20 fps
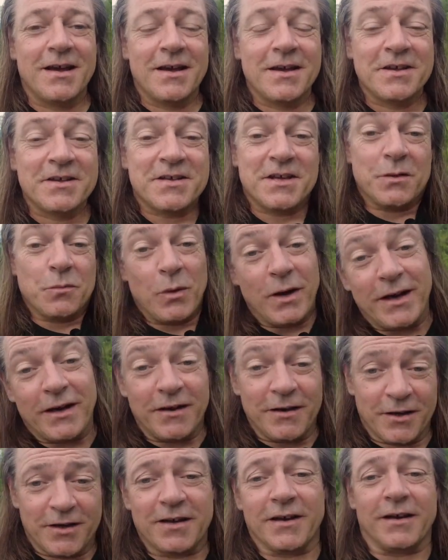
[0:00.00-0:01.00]
So the way I
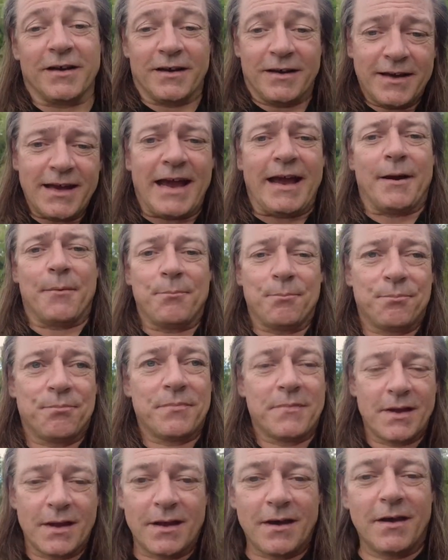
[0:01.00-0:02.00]
look at it, yeah,
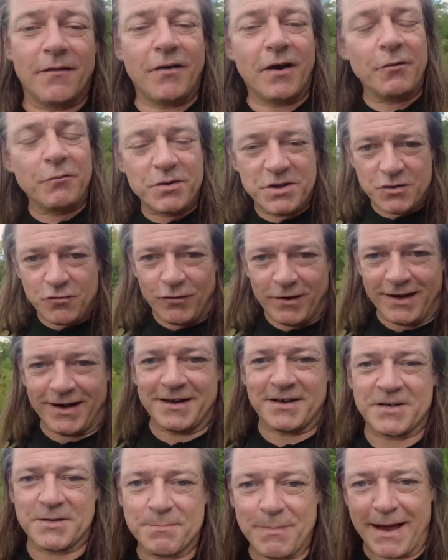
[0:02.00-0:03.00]
if I was to
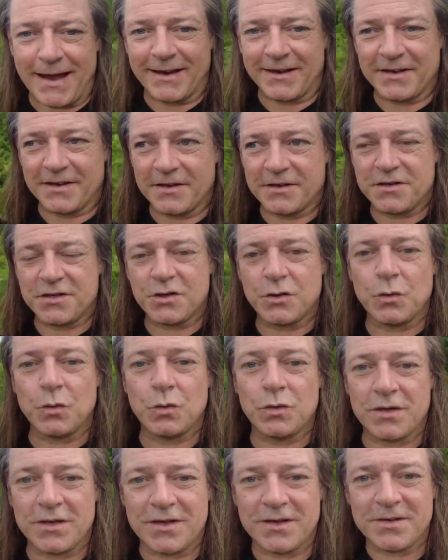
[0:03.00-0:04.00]
relate this back to
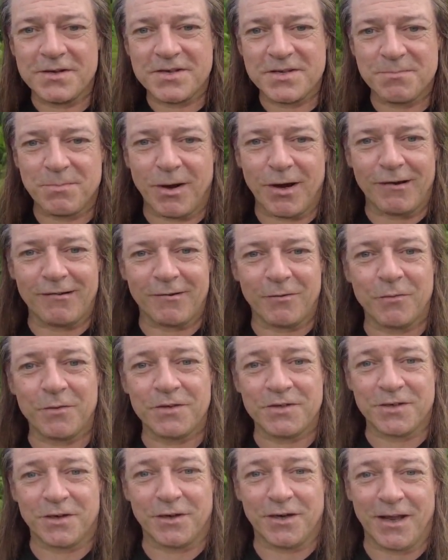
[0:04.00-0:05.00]
the spiral
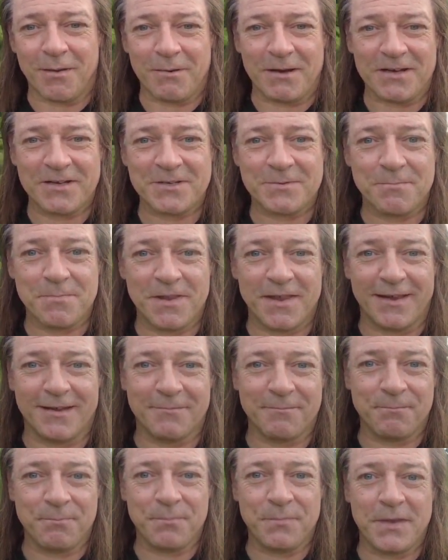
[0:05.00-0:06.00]
dynamics
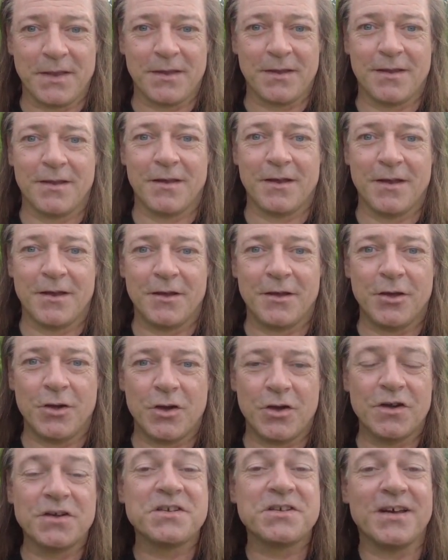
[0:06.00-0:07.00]
thing, you
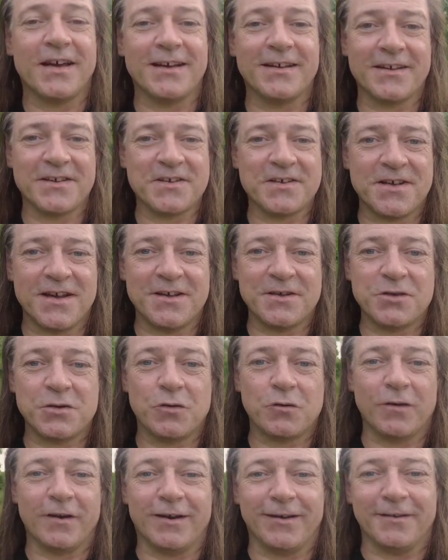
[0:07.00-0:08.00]
could say that stage
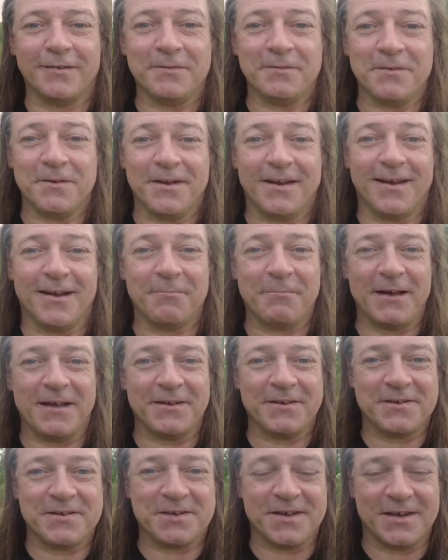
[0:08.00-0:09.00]
green at
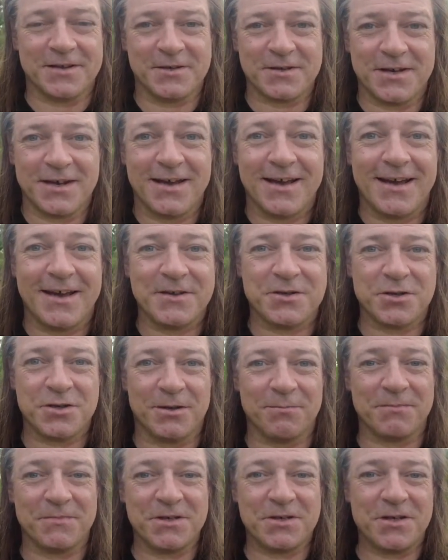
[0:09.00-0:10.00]
this stage has
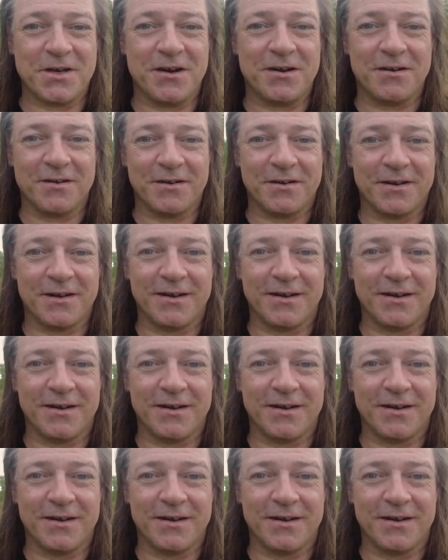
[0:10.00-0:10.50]
jumped the shark.